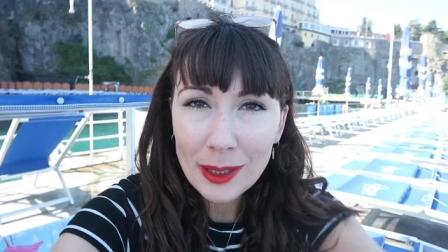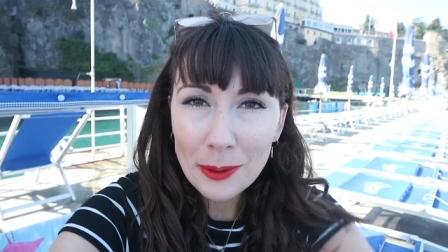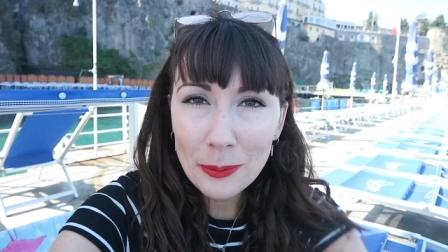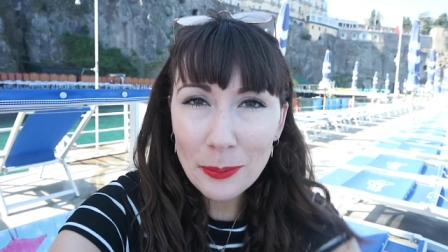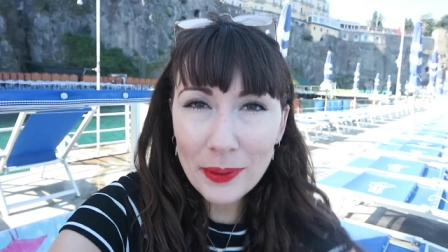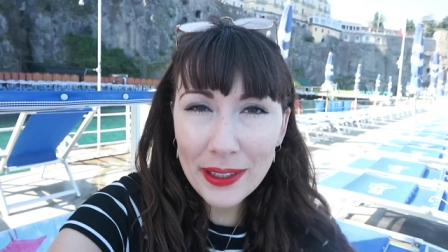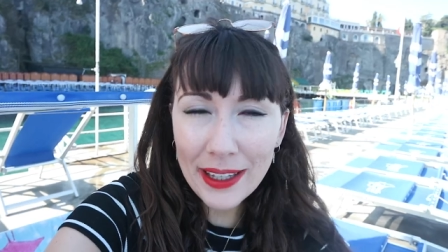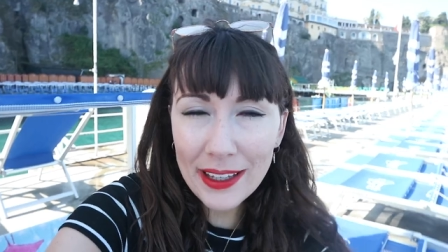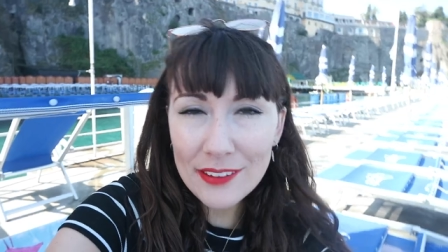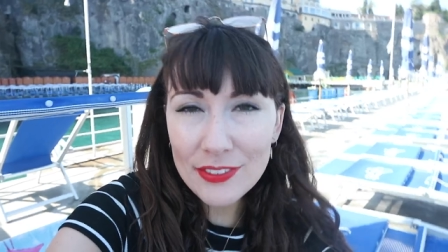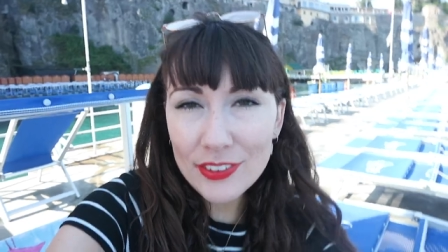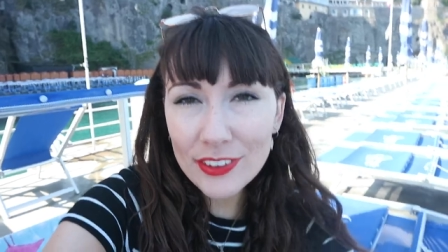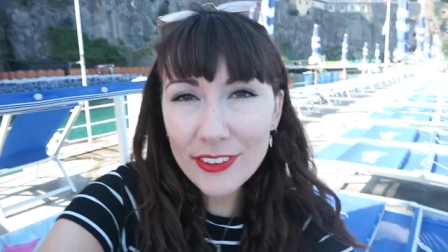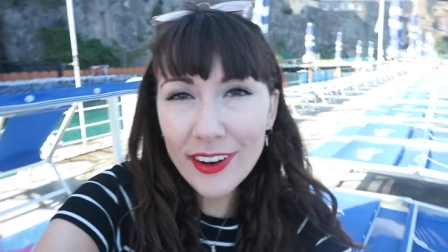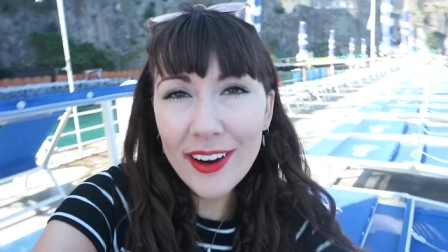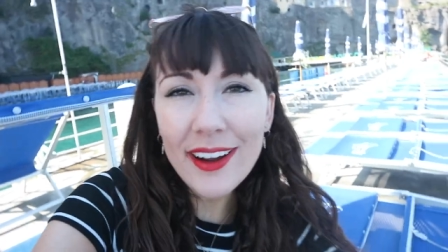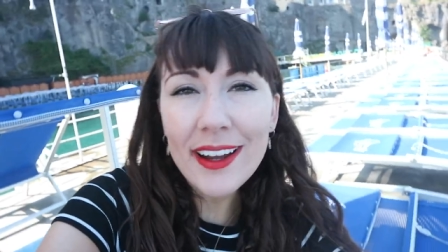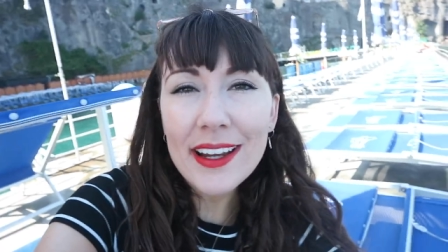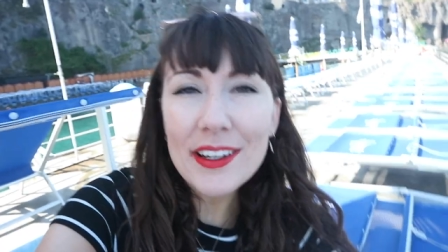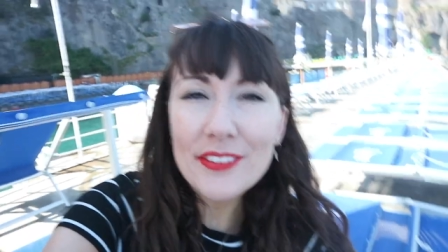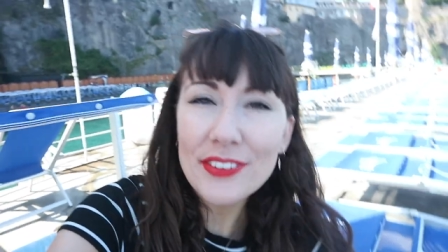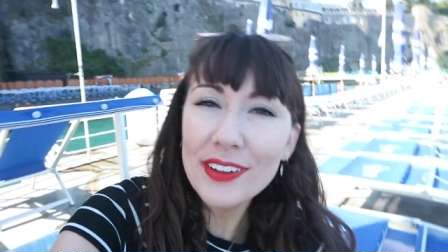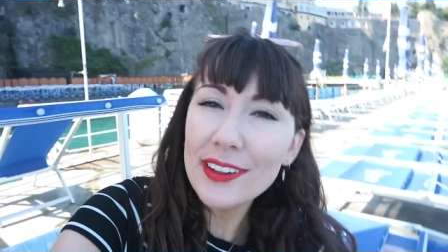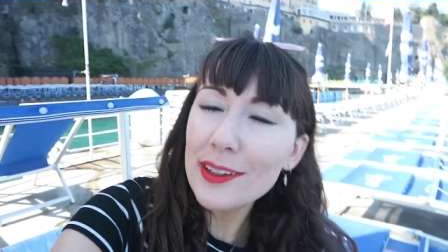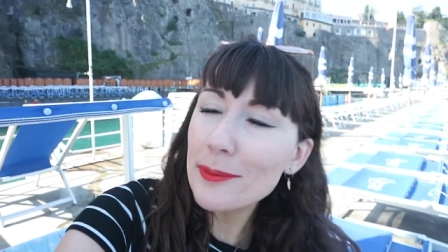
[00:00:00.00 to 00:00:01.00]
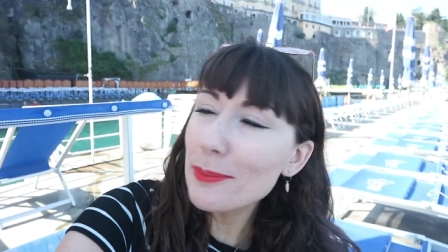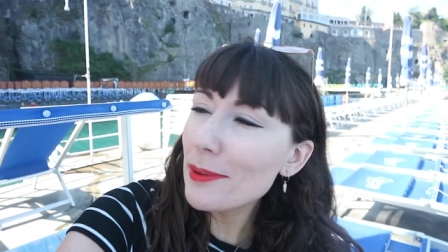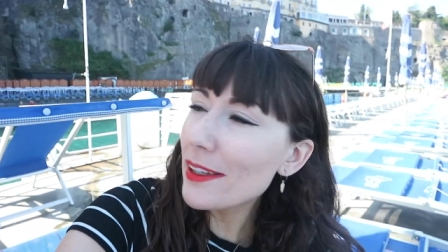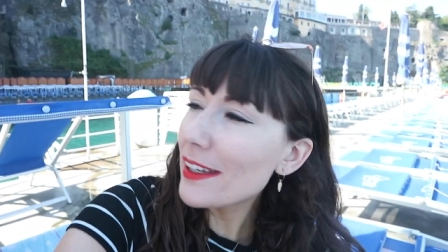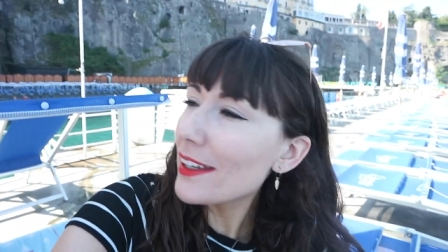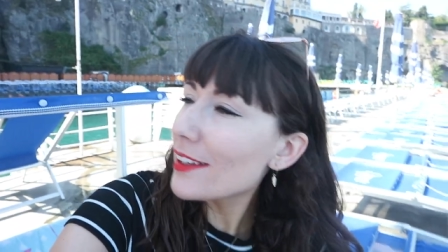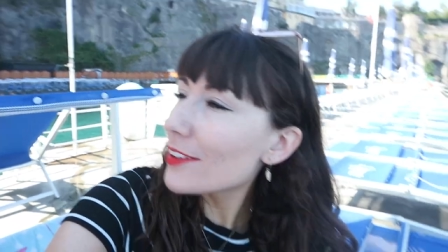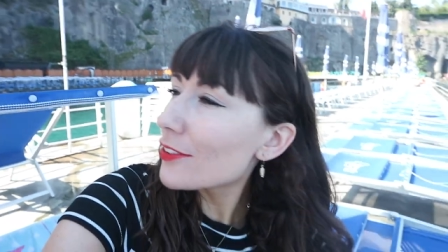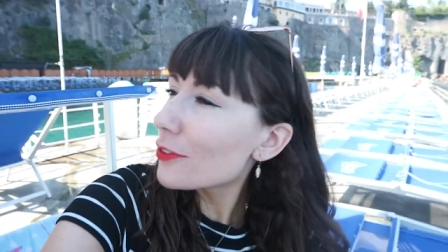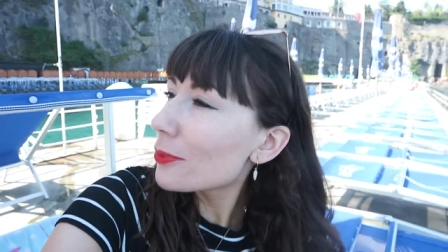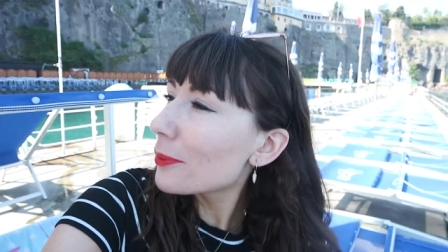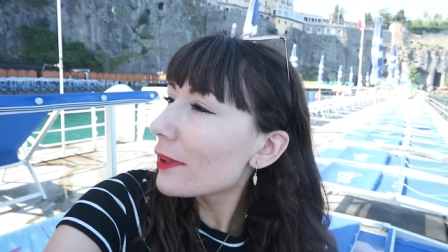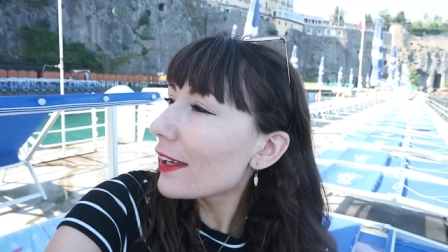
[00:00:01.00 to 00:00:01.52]
We have arrived at the
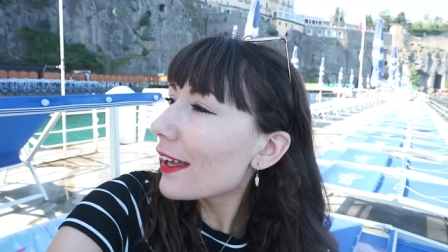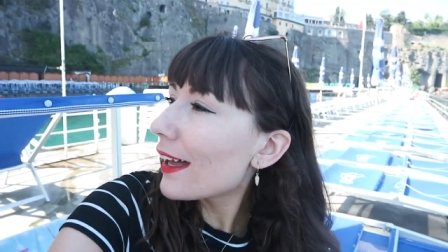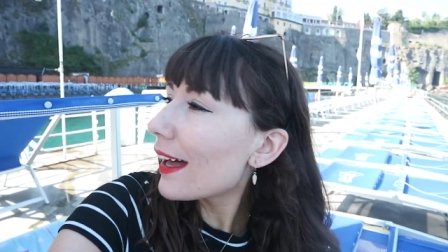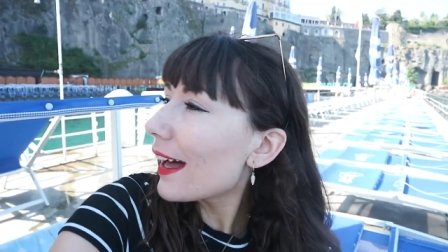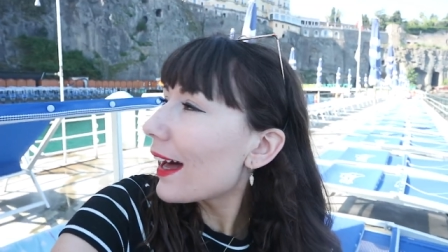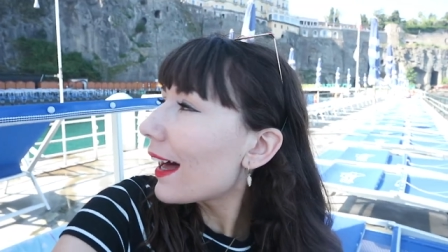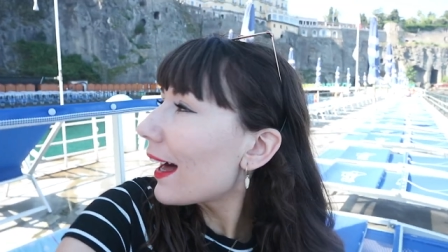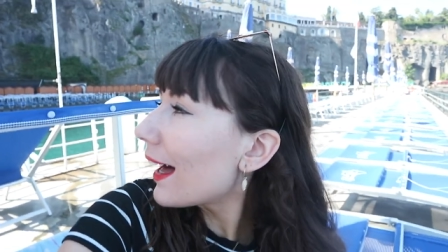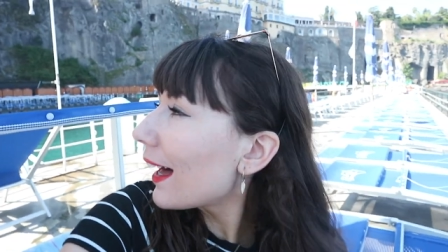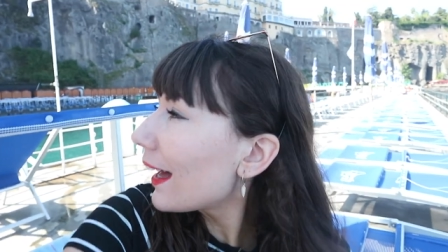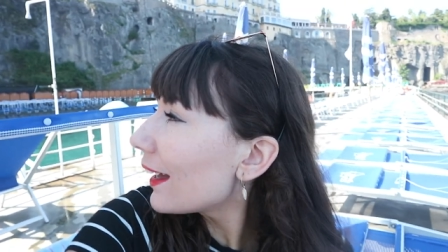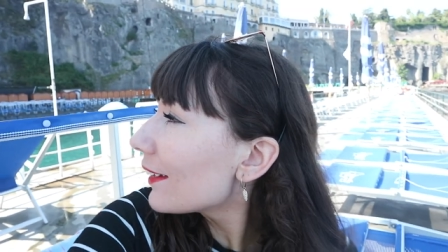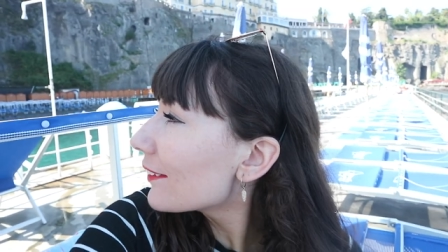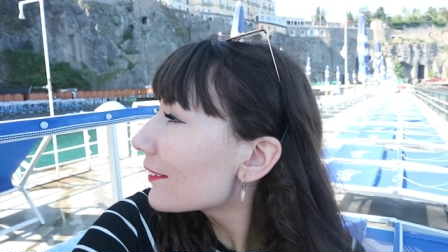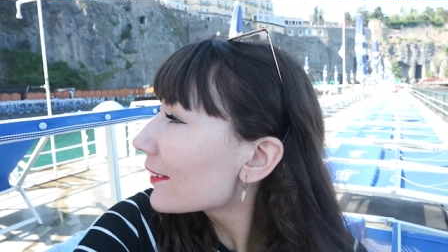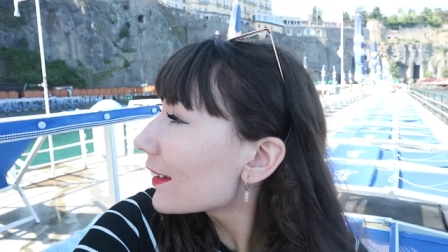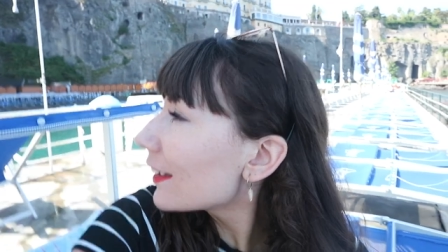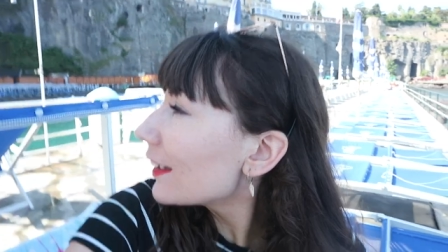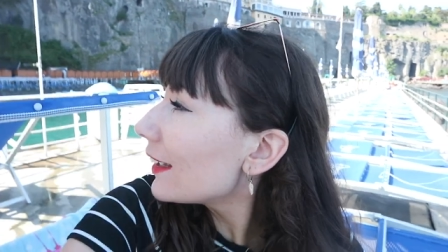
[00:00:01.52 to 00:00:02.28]
beach. We are at